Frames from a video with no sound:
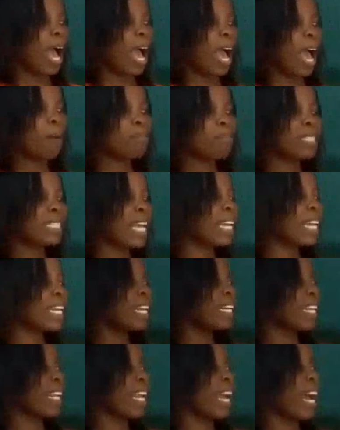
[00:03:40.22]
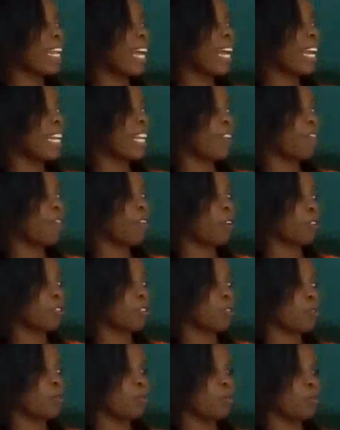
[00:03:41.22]
I'm turning the other leaf
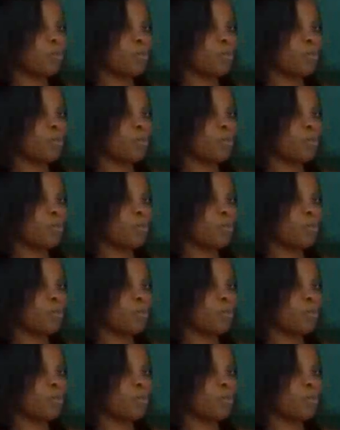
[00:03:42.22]
also.